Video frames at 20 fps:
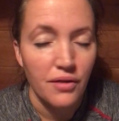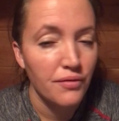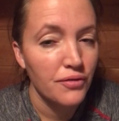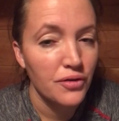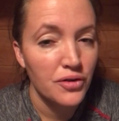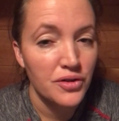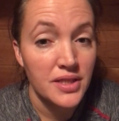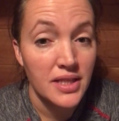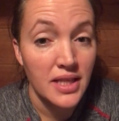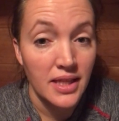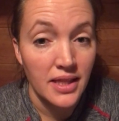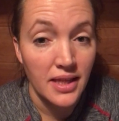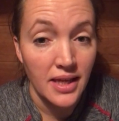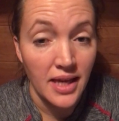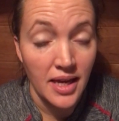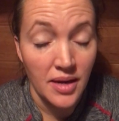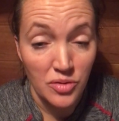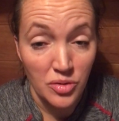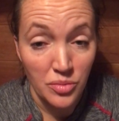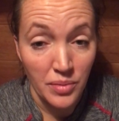first thing that
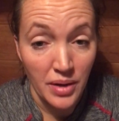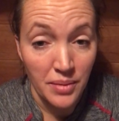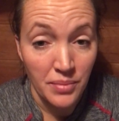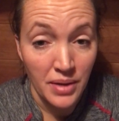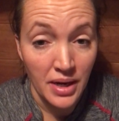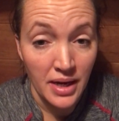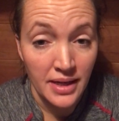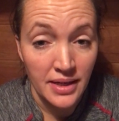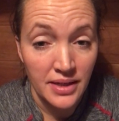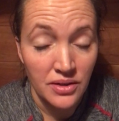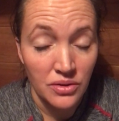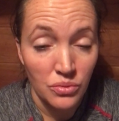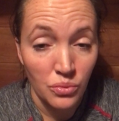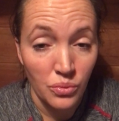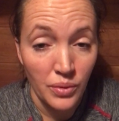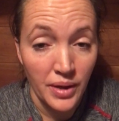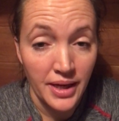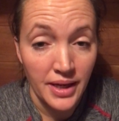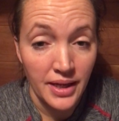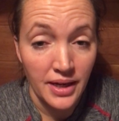came to my mind
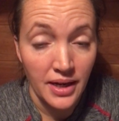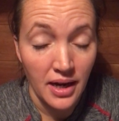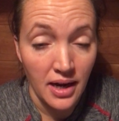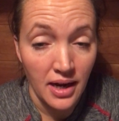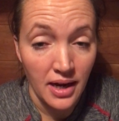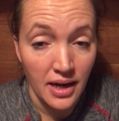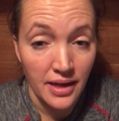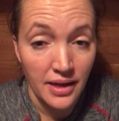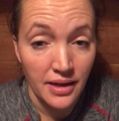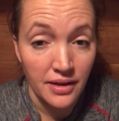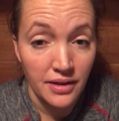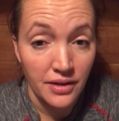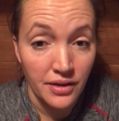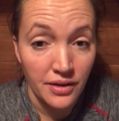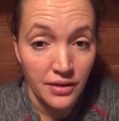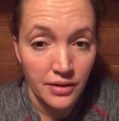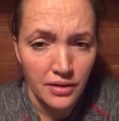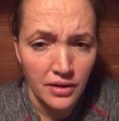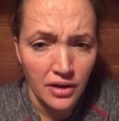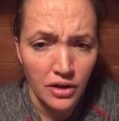when I
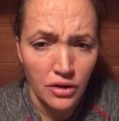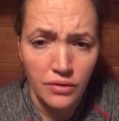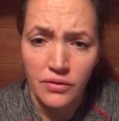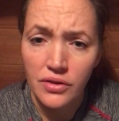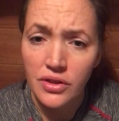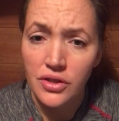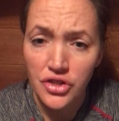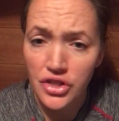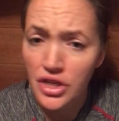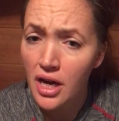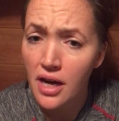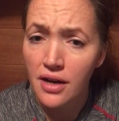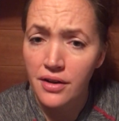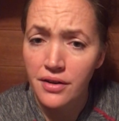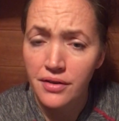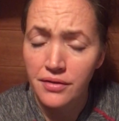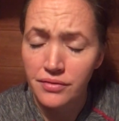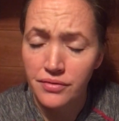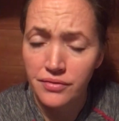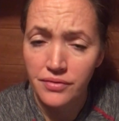got over the
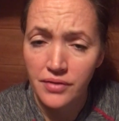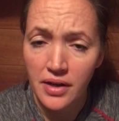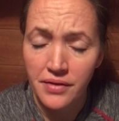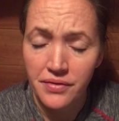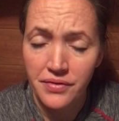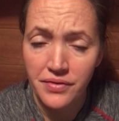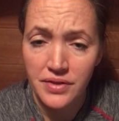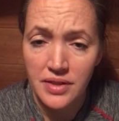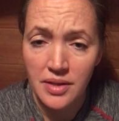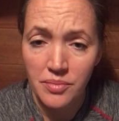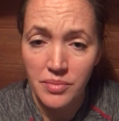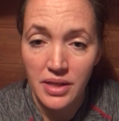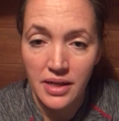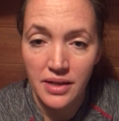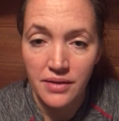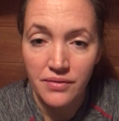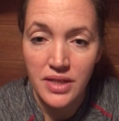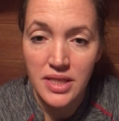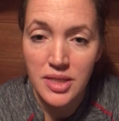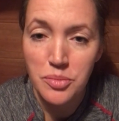shock of, of
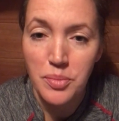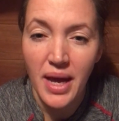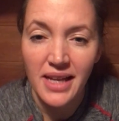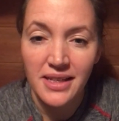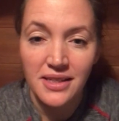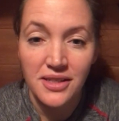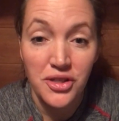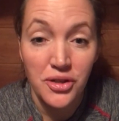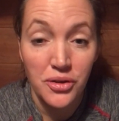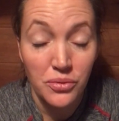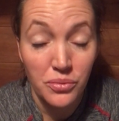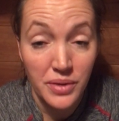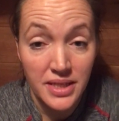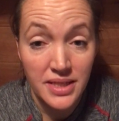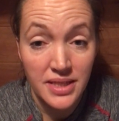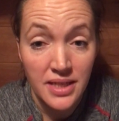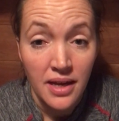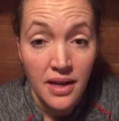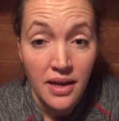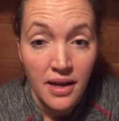something of this magnitude
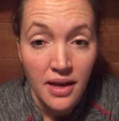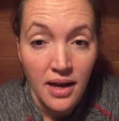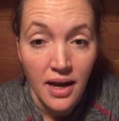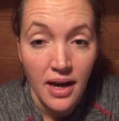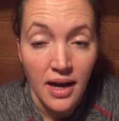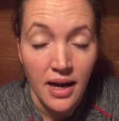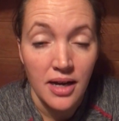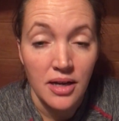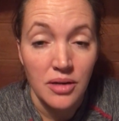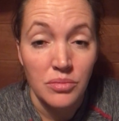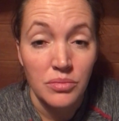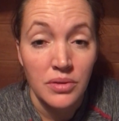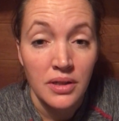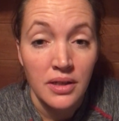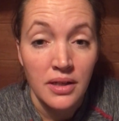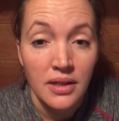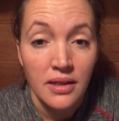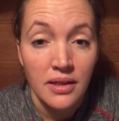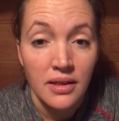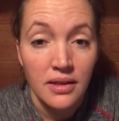was um,
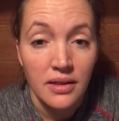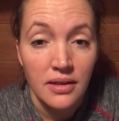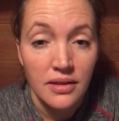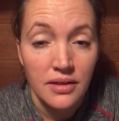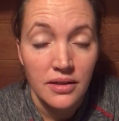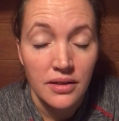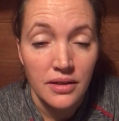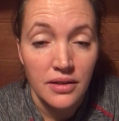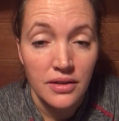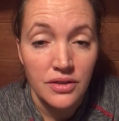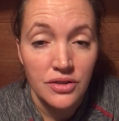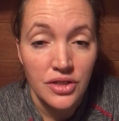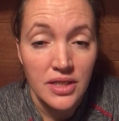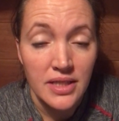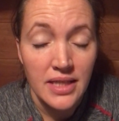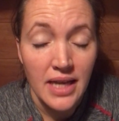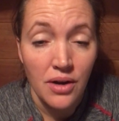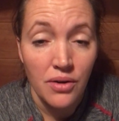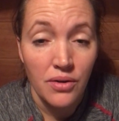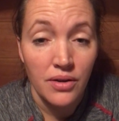
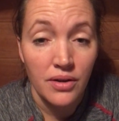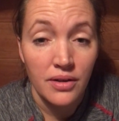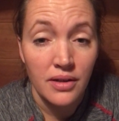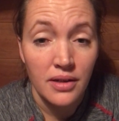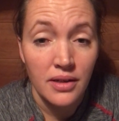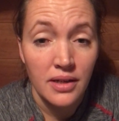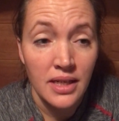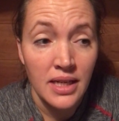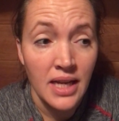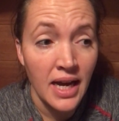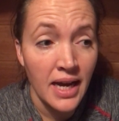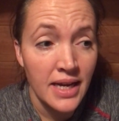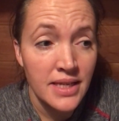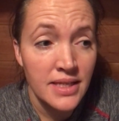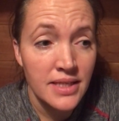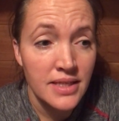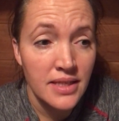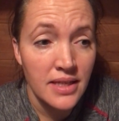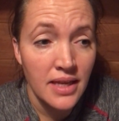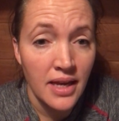just how
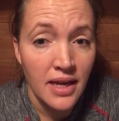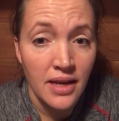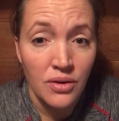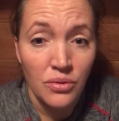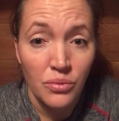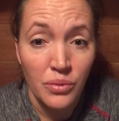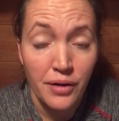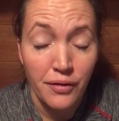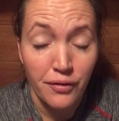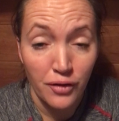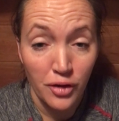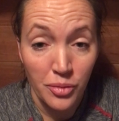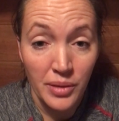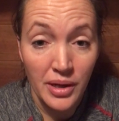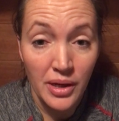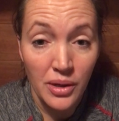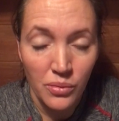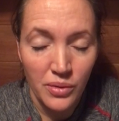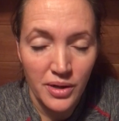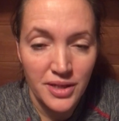nice and
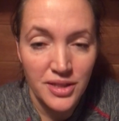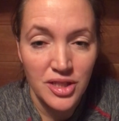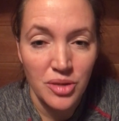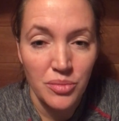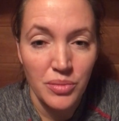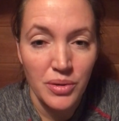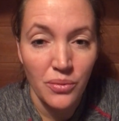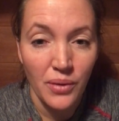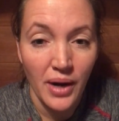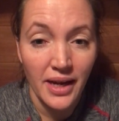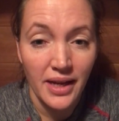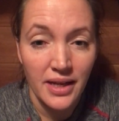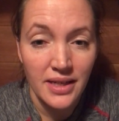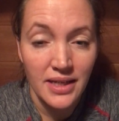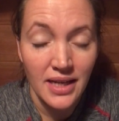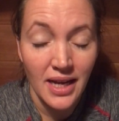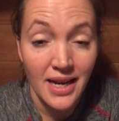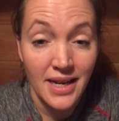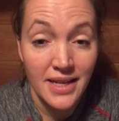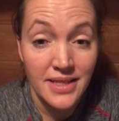reaffirming it was to be
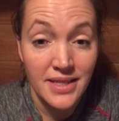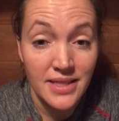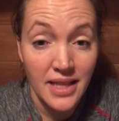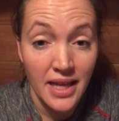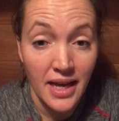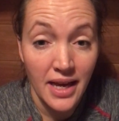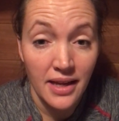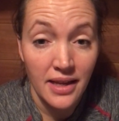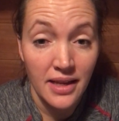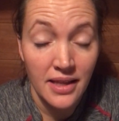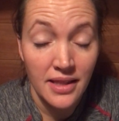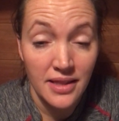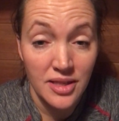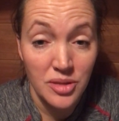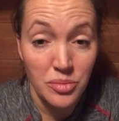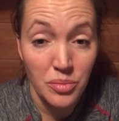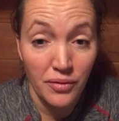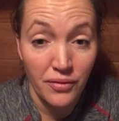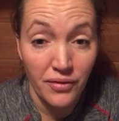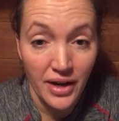recognized that in this
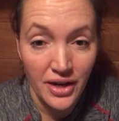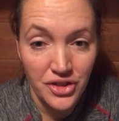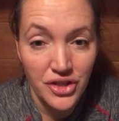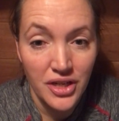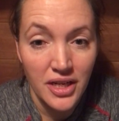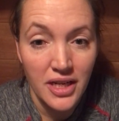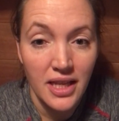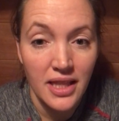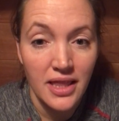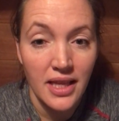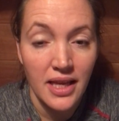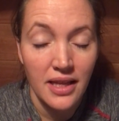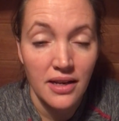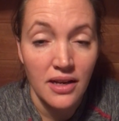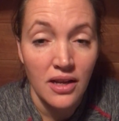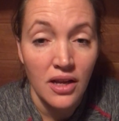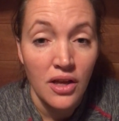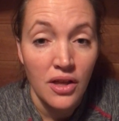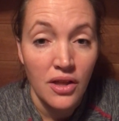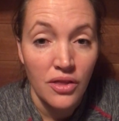profession and that
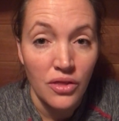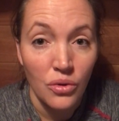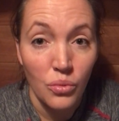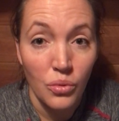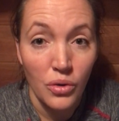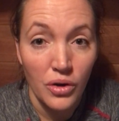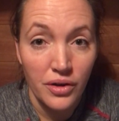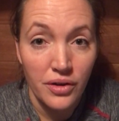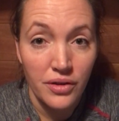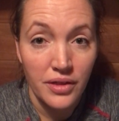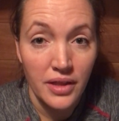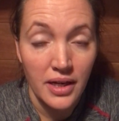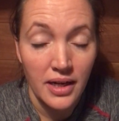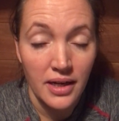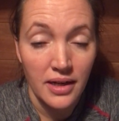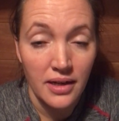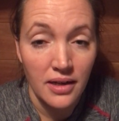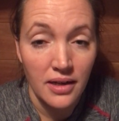the work that